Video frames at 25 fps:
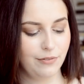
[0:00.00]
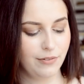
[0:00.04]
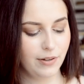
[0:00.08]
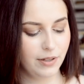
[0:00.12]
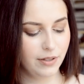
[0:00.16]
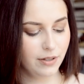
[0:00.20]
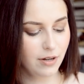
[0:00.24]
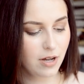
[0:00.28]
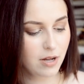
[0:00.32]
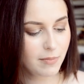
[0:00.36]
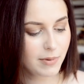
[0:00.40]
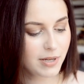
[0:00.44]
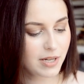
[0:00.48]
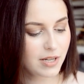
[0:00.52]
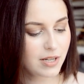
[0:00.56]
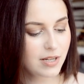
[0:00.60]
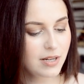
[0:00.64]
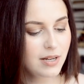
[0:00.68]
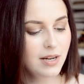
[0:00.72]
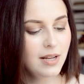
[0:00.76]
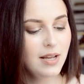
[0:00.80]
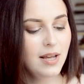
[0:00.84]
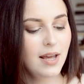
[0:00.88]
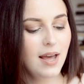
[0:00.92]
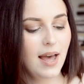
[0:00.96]

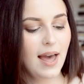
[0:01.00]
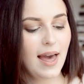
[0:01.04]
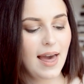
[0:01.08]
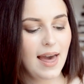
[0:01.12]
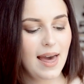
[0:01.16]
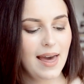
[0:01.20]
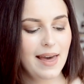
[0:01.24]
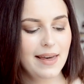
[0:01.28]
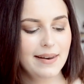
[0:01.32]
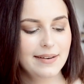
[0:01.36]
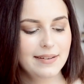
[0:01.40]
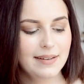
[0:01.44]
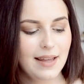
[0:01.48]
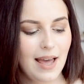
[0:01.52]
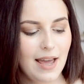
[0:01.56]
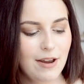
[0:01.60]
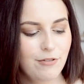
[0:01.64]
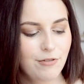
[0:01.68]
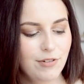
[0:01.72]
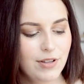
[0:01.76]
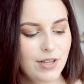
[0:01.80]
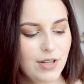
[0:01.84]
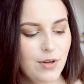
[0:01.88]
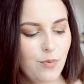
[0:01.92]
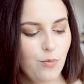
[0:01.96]
phenomenal, and I
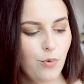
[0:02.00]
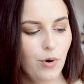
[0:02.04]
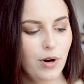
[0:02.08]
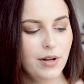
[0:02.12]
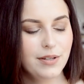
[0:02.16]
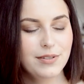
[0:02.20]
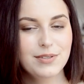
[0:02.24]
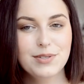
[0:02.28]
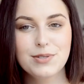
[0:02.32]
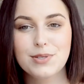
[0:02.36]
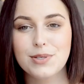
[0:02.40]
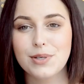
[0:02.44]
really want